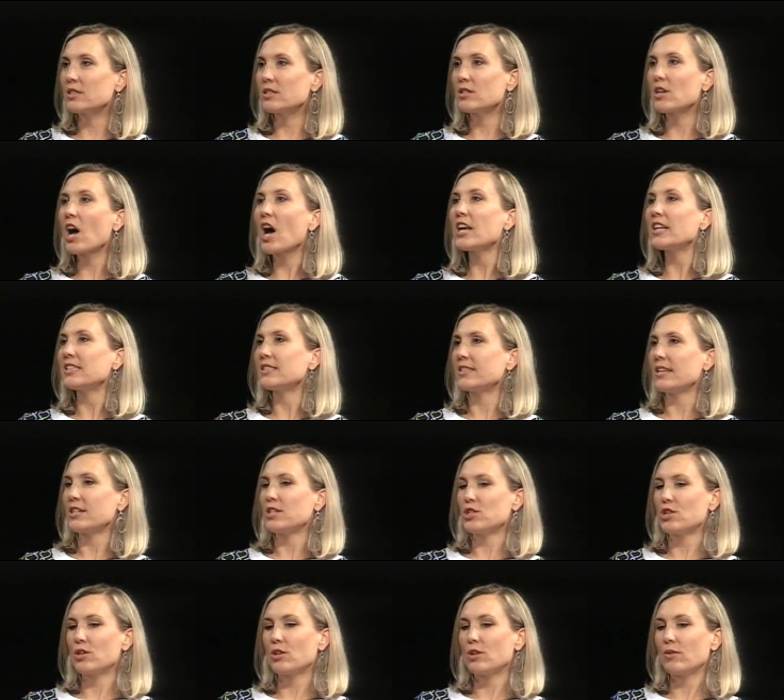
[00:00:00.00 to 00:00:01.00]
It's not a
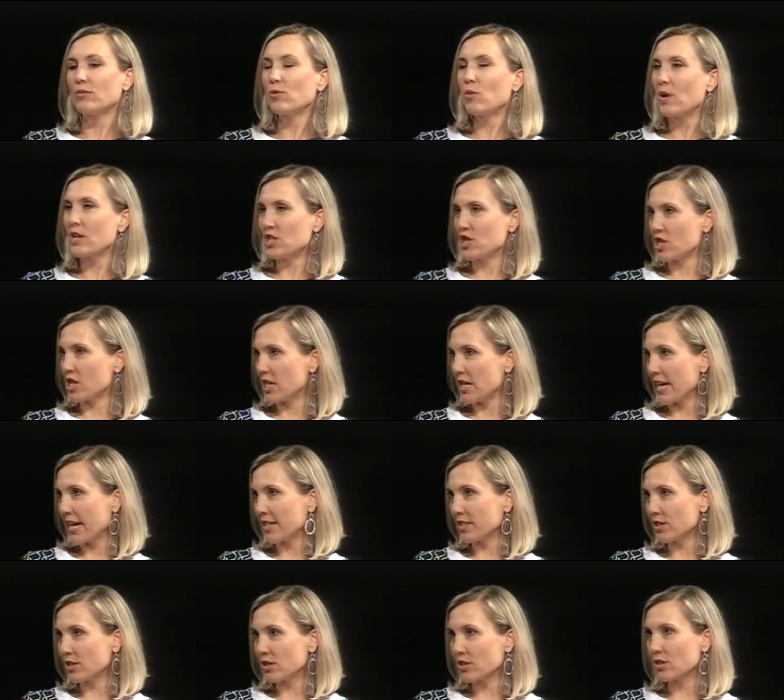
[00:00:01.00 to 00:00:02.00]
session of question and
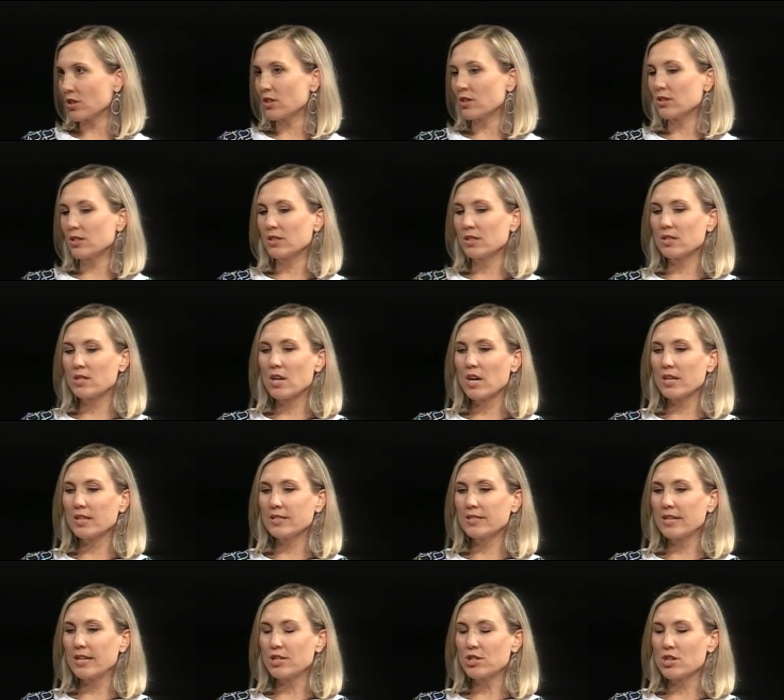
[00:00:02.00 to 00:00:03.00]
answers. It's not a
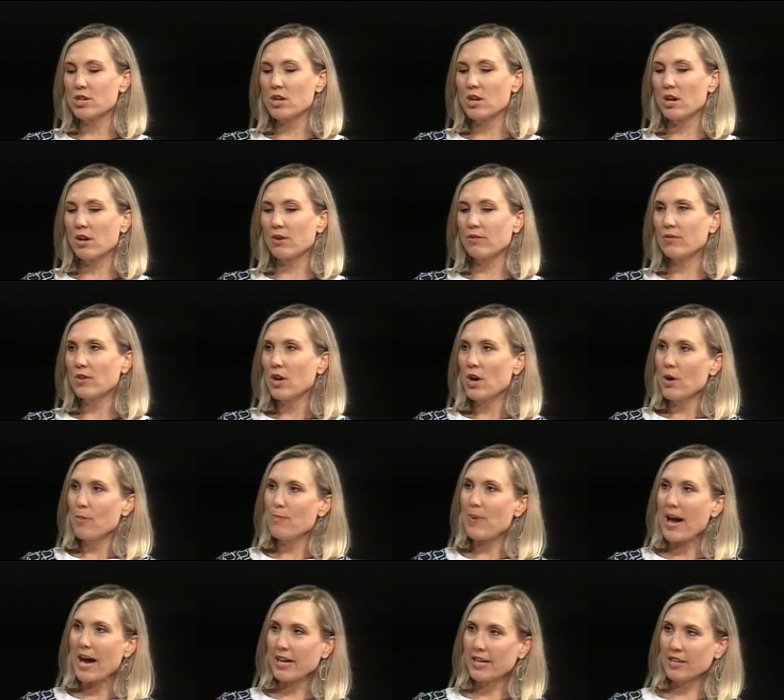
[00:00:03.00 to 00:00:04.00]
session of
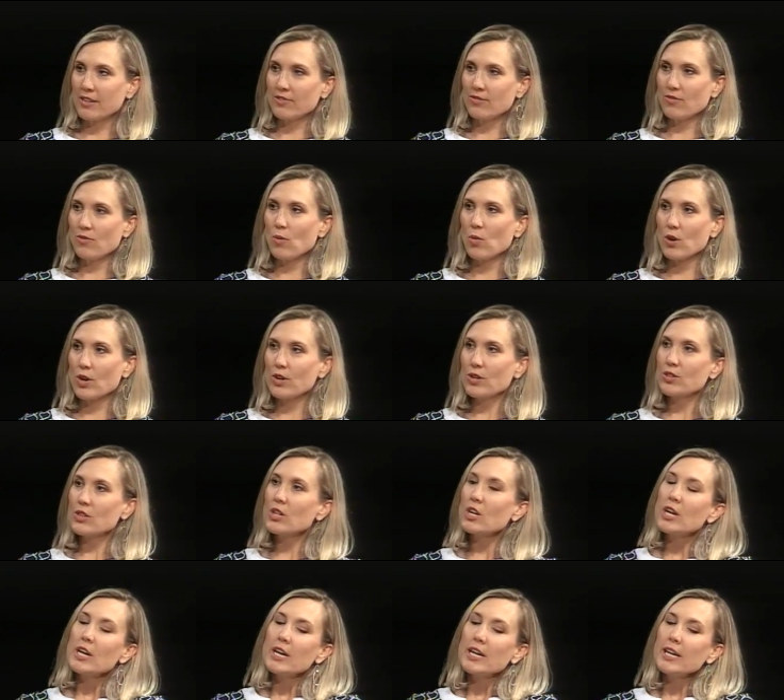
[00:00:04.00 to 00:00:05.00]
back and forth.
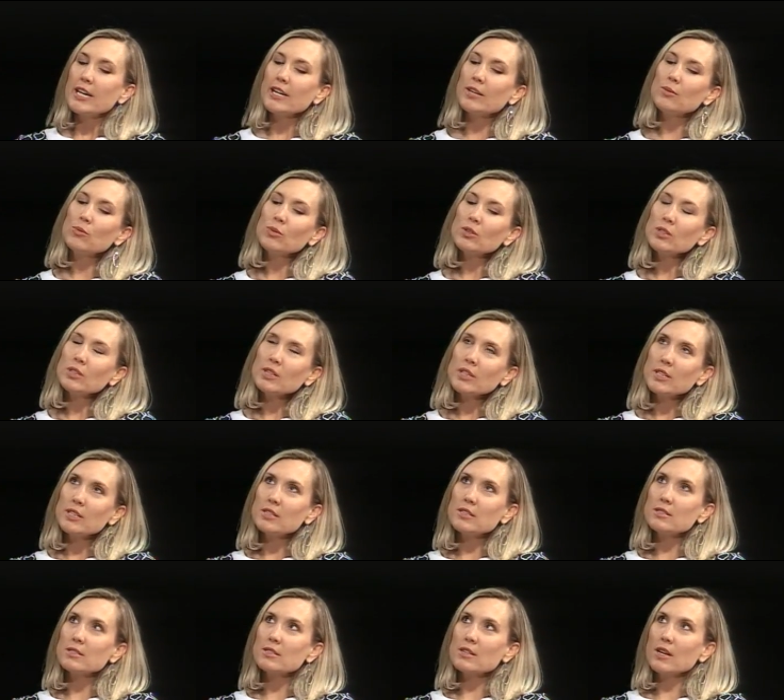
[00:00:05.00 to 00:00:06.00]
It really
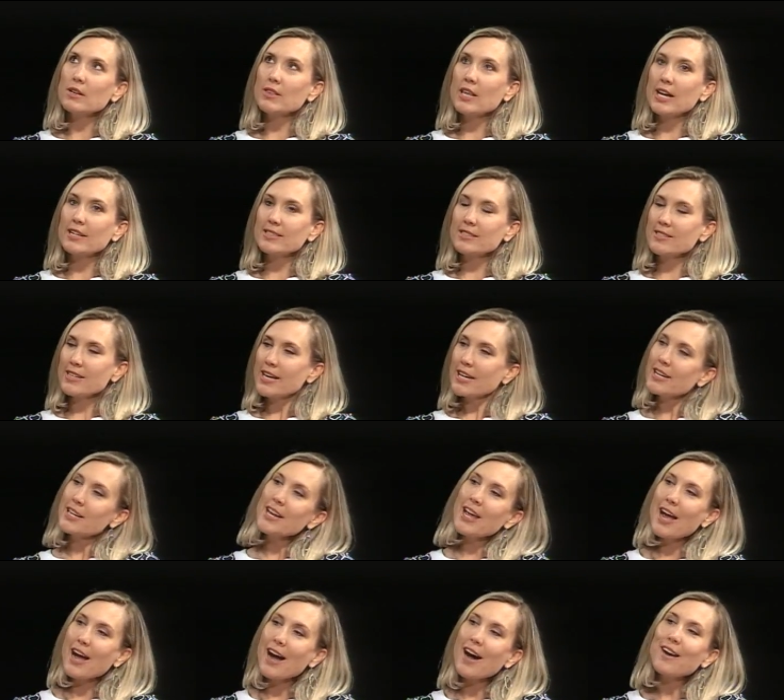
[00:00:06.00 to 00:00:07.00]
is, that second
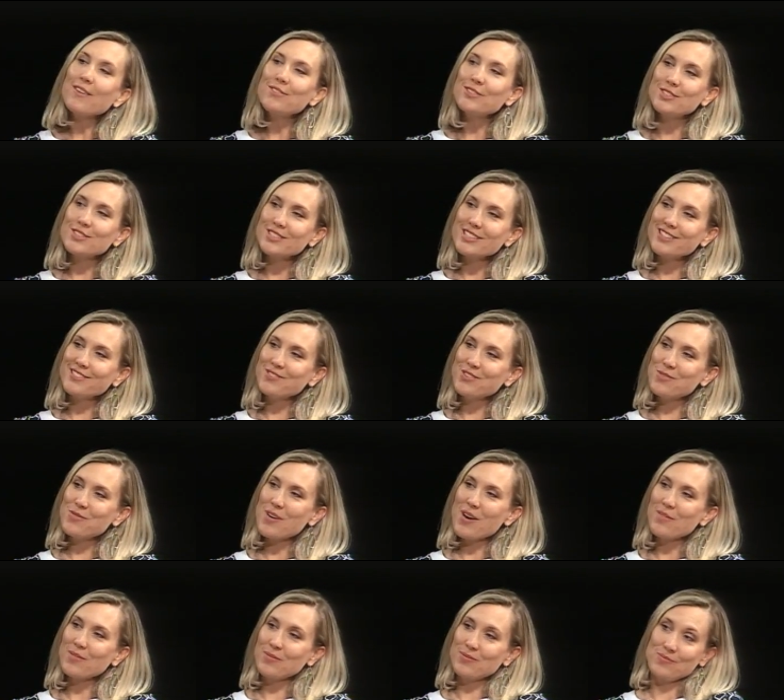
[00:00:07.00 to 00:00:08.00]
half is, if you've
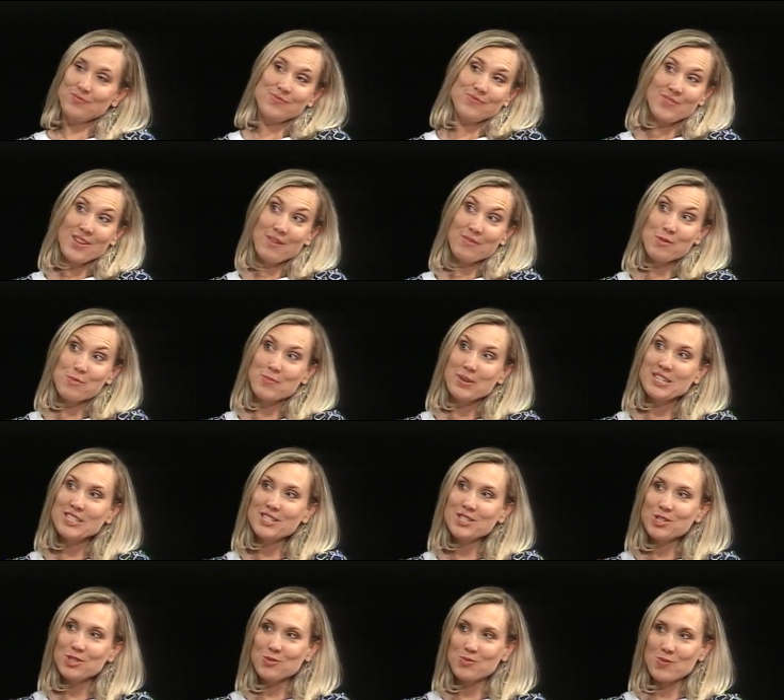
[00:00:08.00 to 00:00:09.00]
never
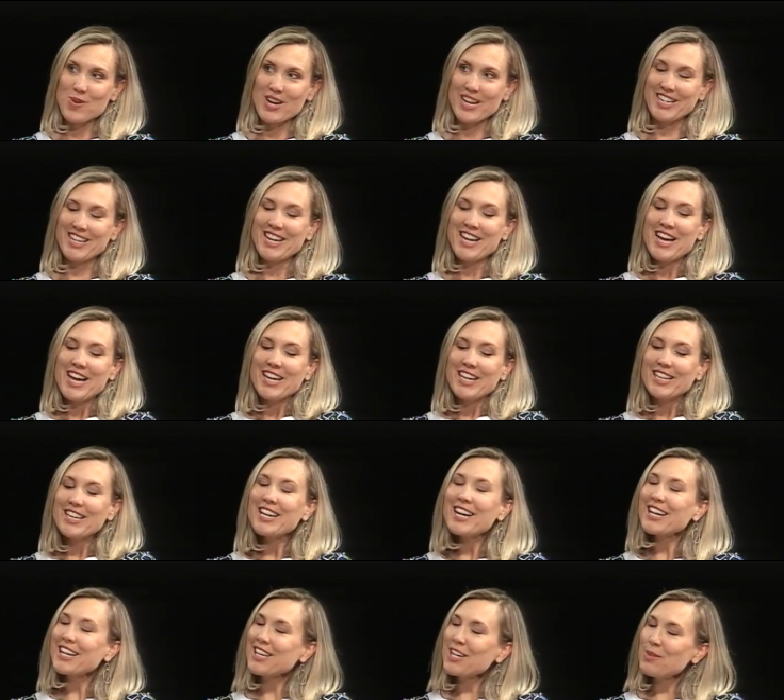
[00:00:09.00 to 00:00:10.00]
been to one,
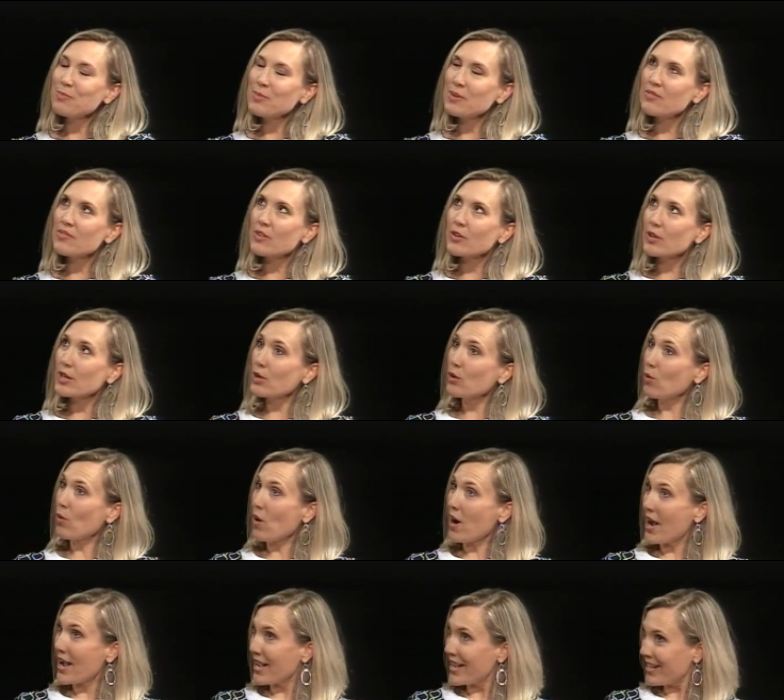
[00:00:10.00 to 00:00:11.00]
it can be very
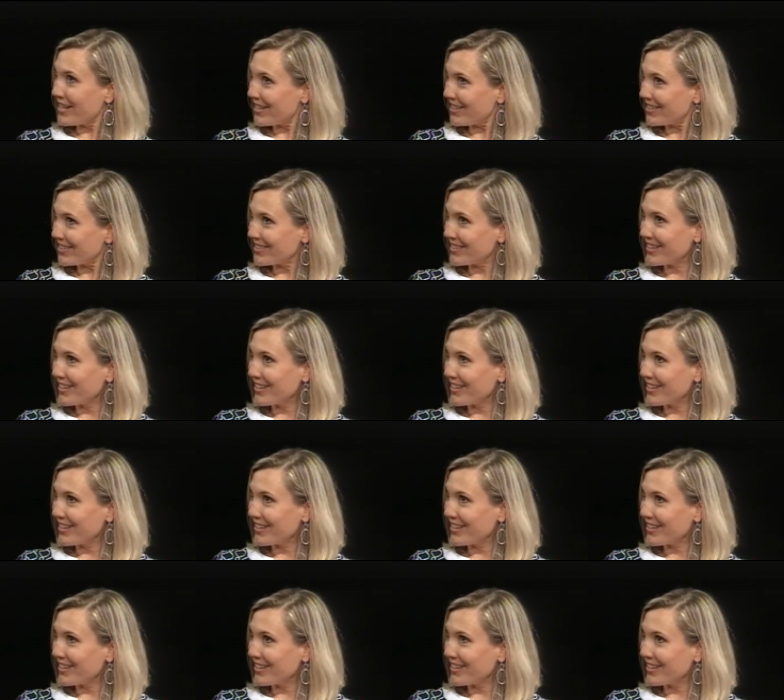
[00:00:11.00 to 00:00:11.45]
quiet,